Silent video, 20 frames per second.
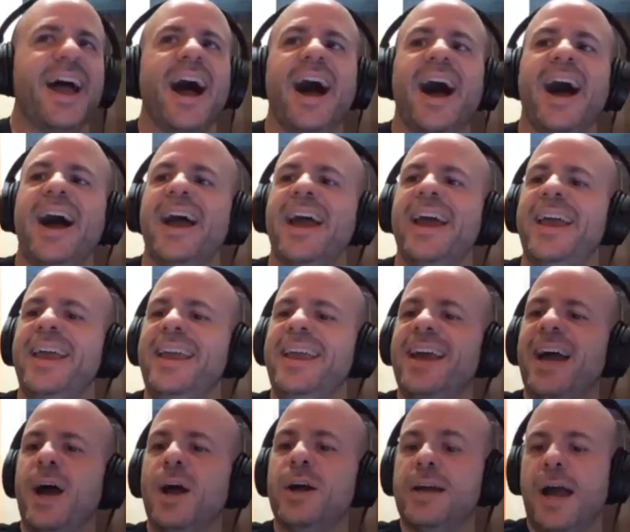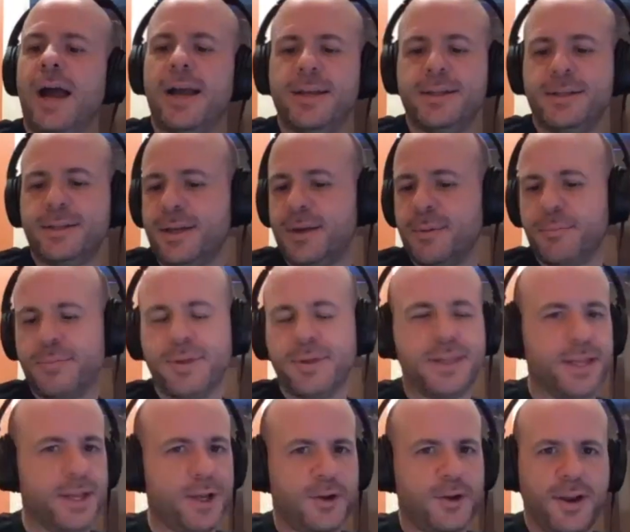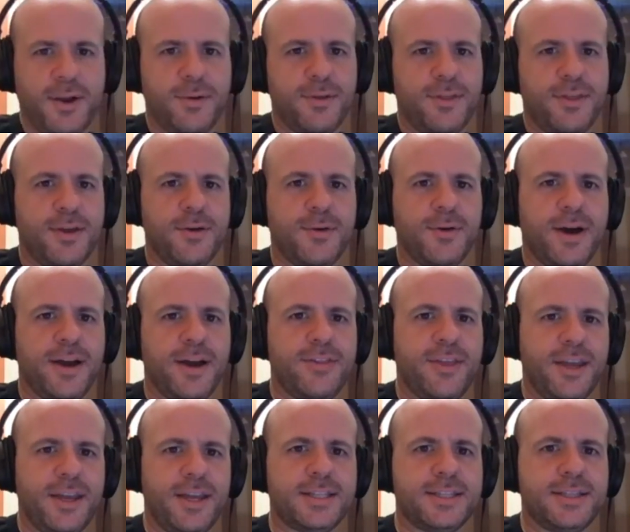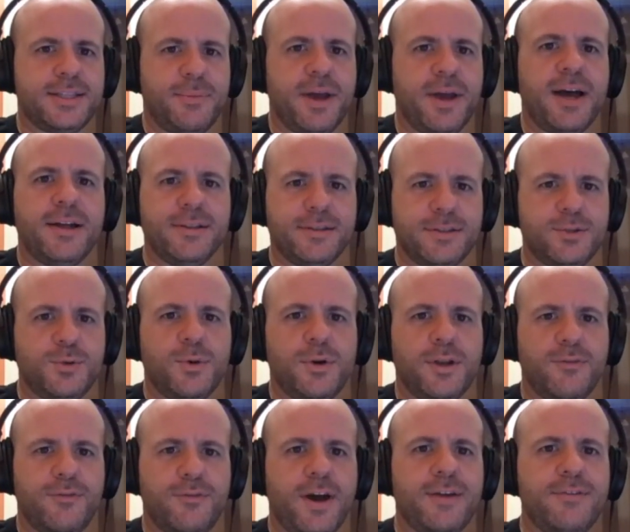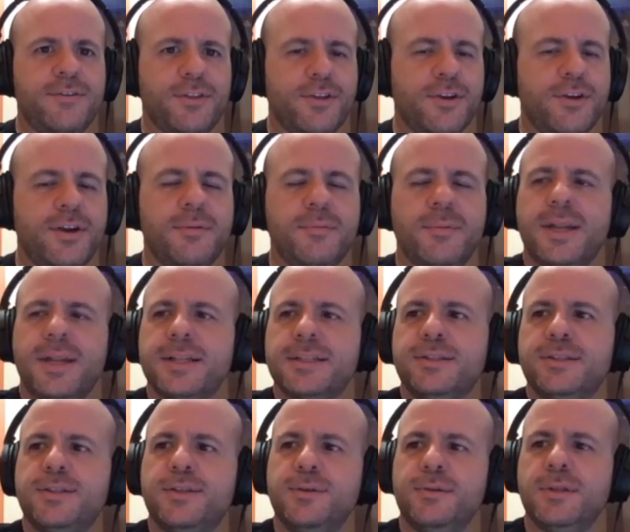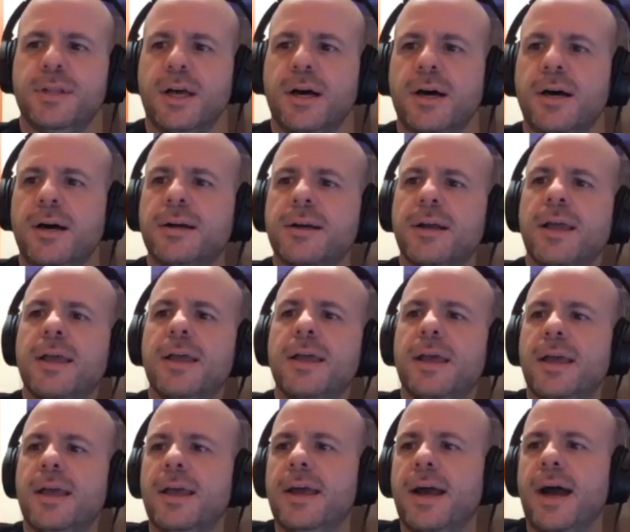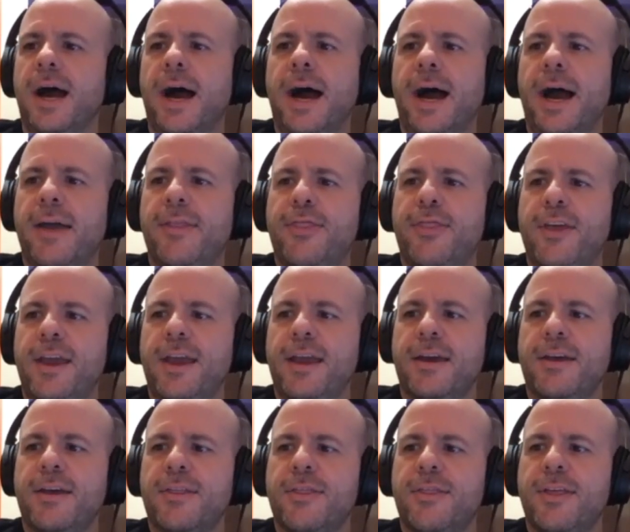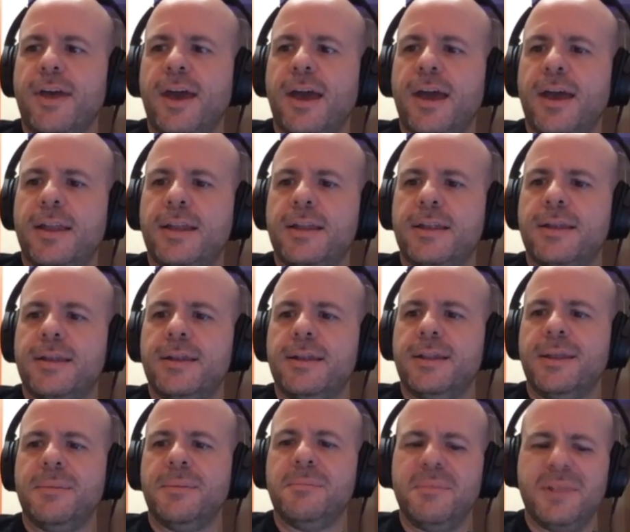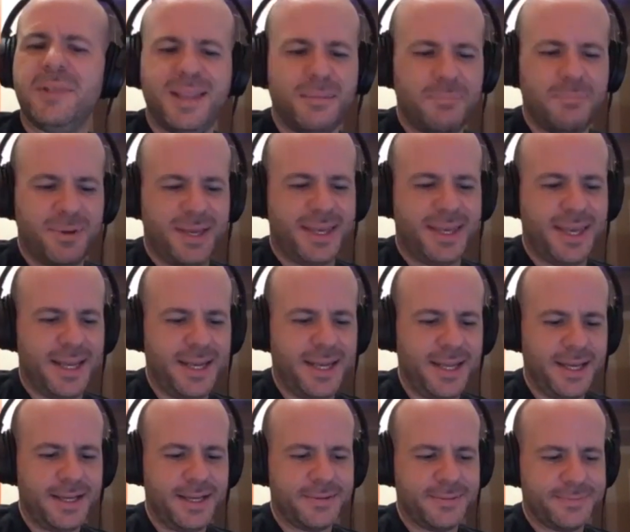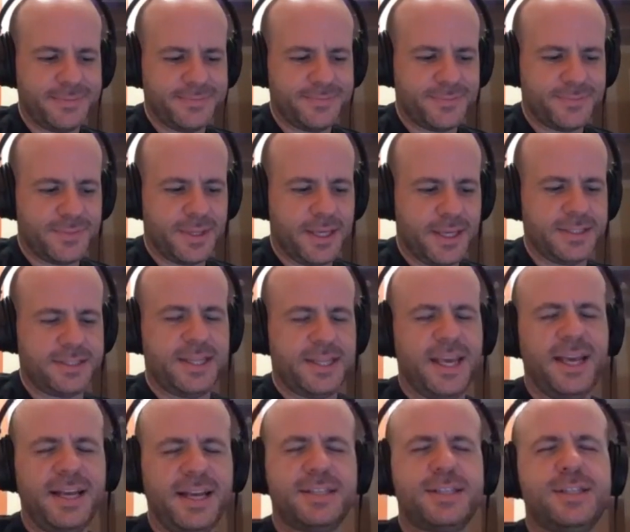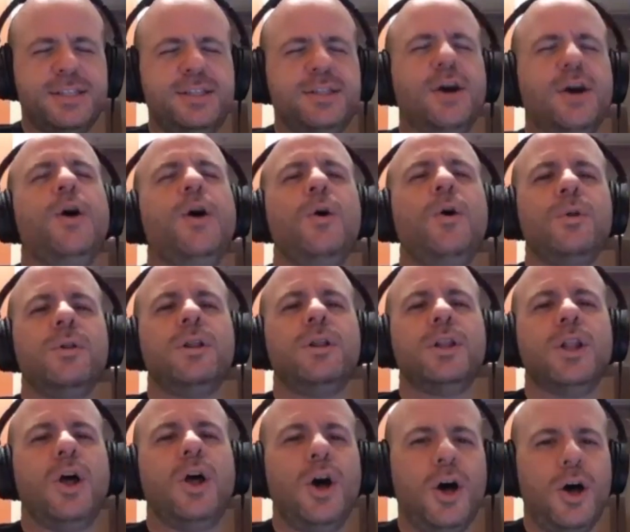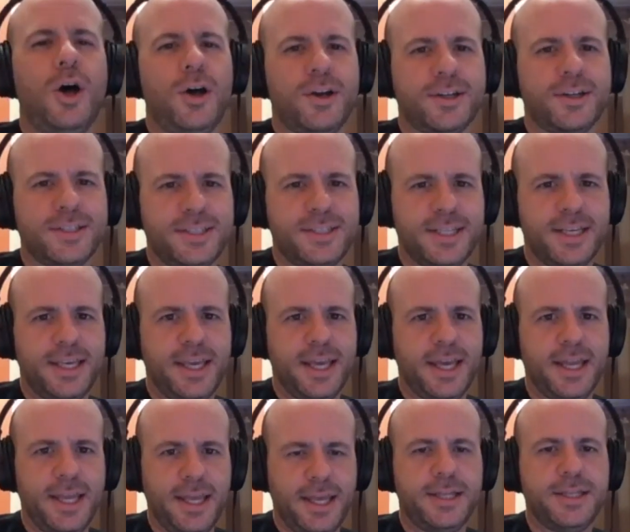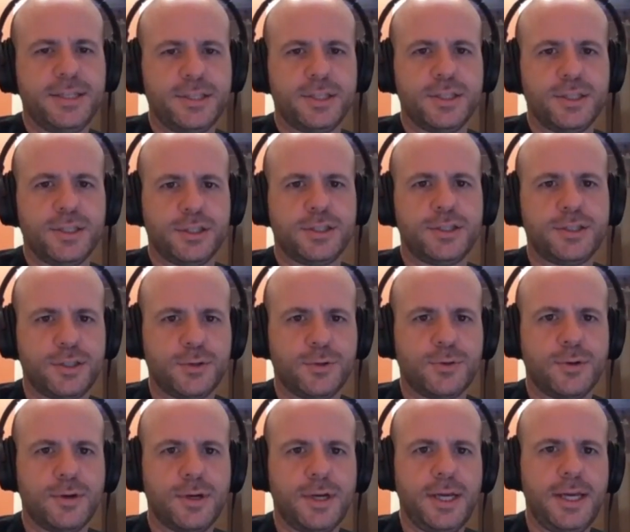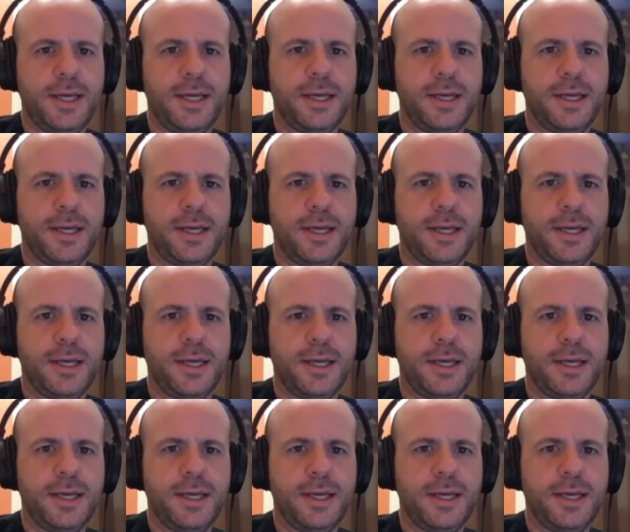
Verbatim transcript: I I completely agree with you. I think it's about 25 to 30 minutes too long. I think that the the beginning it takes so long to get into the story.